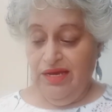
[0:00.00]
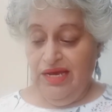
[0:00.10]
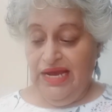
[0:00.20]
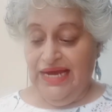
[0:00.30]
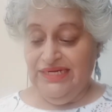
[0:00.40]

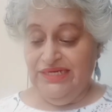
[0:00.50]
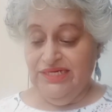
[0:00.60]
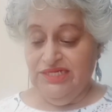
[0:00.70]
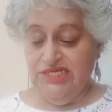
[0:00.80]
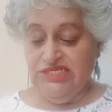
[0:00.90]
And he
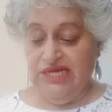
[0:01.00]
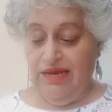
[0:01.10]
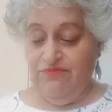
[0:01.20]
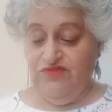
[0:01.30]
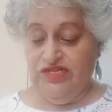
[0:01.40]
did the
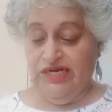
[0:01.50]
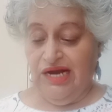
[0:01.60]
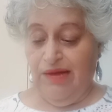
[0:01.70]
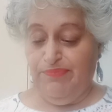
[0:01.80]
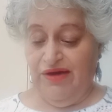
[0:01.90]
same with the
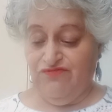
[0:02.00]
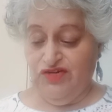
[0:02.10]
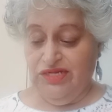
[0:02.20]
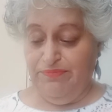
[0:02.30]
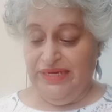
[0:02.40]
cup after
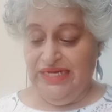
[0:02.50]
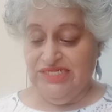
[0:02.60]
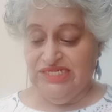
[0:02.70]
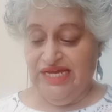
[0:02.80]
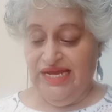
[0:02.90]
the meal
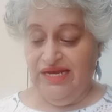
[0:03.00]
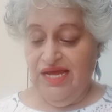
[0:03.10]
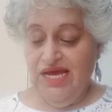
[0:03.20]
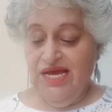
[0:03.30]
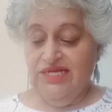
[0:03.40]
saying,
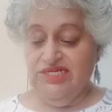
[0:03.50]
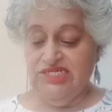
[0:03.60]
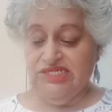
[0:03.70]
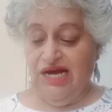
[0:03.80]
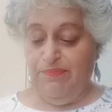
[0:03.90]

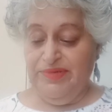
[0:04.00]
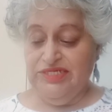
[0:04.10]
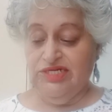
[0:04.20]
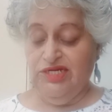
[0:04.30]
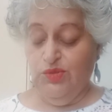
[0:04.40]
"This cup is
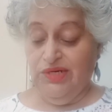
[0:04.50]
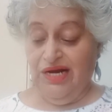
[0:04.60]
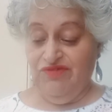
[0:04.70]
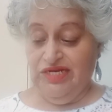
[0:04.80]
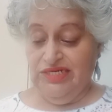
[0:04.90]
the new
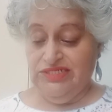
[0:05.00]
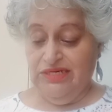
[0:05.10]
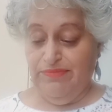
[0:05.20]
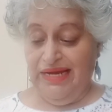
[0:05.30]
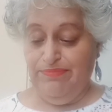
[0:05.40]
covenant
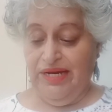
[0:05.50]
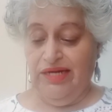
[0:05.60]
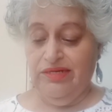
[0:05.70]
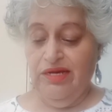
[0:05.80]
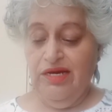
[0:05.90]
in my
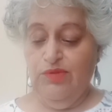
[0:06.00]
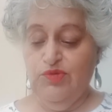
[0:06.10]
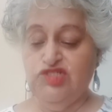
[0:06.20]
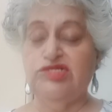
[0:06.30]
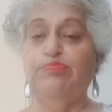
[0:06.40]
blood
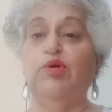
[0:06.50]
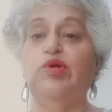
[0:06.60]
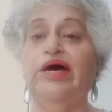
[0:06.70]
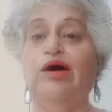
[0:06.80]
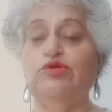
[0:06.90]
which is
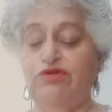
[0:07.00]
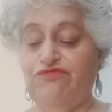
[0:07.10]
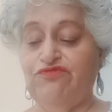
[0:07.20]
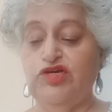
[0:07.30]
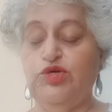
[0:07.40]
poured out
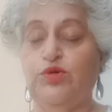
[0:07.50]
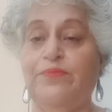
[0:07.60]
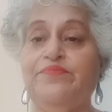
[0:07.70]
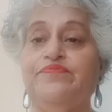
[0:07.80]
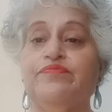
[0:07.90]
for you."
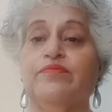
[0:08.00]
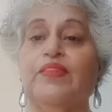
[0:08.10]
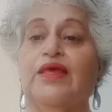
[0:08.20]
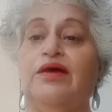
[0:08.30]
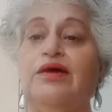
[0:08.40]

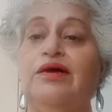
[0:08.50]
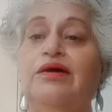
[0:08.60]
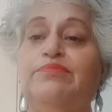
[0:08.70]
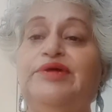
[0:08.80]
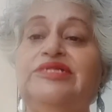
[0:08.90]

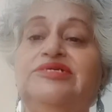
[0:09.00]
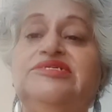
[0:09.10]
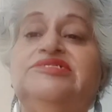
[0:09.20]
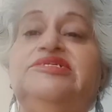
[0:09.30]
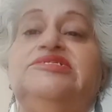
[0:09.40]
Brothers
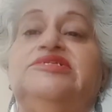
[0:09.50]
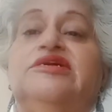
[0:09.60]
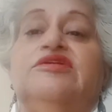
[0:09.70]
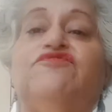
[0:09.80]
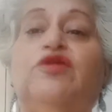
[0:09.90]
and
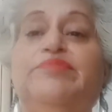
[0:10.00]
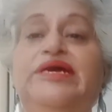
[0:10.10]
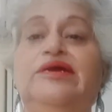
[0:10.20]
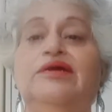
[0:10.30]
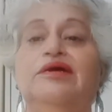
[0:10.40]
sisters, for
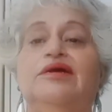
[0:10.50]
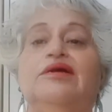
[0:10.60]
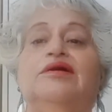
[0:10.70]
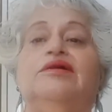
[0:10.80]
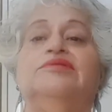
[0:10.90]
me,
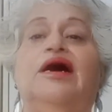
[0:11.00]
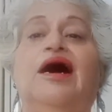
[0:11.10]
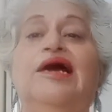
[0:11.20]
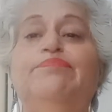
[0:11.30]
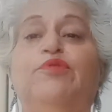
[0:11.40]
the
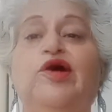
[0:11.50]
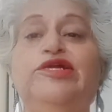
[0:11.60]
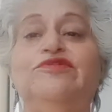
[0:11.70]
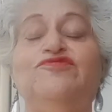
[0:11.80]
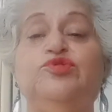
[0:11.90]
high
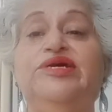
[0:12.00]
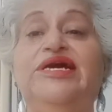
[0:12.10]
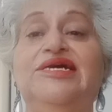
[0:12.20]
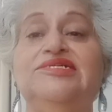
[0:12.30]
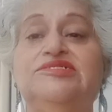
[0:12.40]
point of
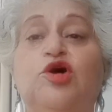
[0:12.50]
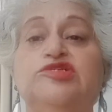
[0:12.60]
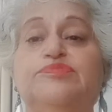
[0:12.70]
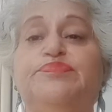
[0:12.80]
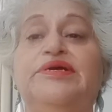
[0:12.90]
today's
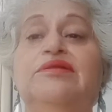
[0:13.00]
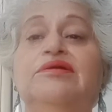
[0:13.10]
gospel